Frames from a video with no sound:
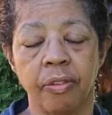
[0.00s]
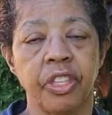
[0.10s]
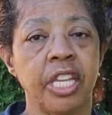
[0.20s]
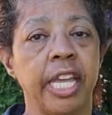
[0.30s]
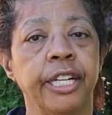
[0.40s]

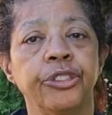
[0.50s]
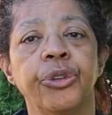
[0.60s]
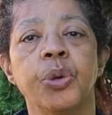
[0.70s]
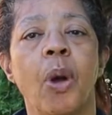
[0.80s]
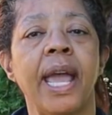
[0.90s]
the
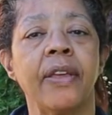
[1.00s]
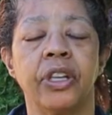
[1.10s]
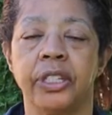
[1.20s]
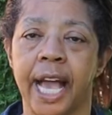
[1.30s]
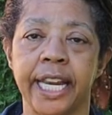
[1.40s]
entryway,
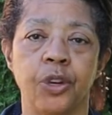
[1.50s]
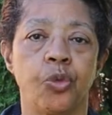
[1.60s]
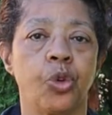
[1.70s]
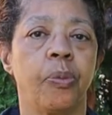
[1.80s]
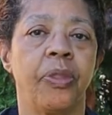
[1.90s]
the dining
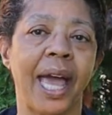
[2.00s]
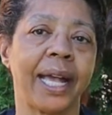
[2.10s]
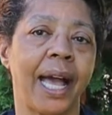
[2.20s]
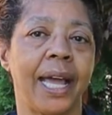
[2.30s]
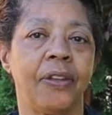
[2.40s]
room,
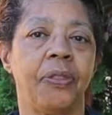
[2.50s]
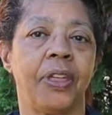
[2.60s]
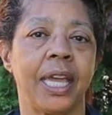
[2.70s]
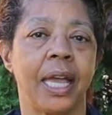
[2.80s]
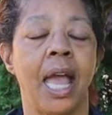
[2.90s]
that kind of
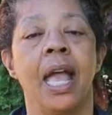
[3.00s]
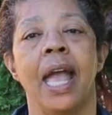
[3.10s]
thing.